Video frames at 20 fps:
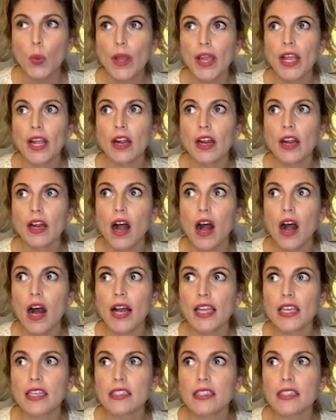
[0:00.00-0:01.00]
where
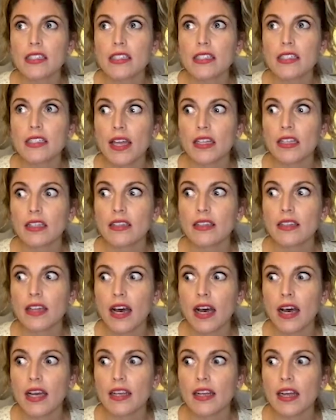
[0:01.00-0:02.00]
I decided
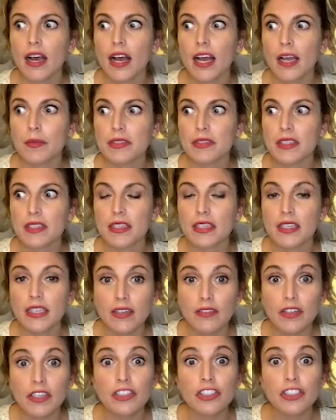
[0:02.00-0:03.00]
that I was going to
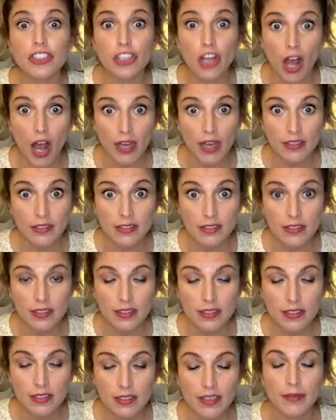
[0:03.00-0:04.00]
give it a shot
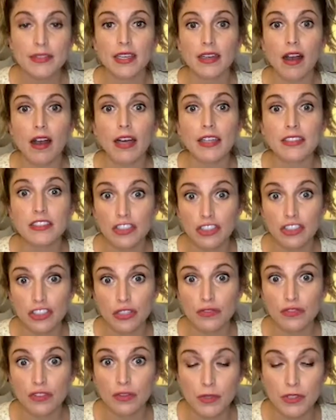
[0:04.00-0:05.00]
and I was going to
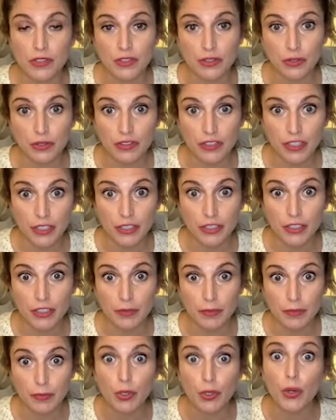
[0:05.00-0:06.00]
audition for musical
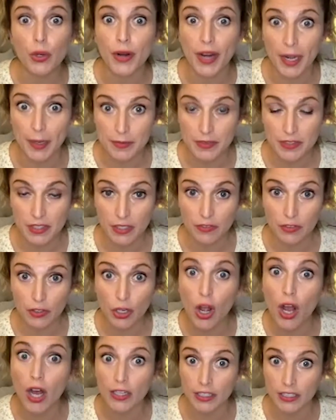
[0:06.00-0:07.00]
theater programs, like for
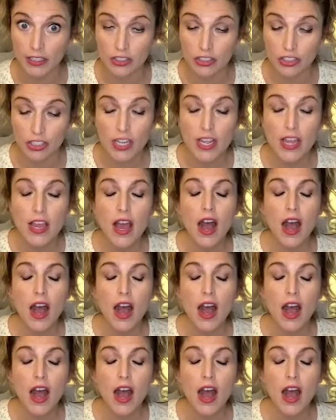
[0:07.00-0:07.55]
college.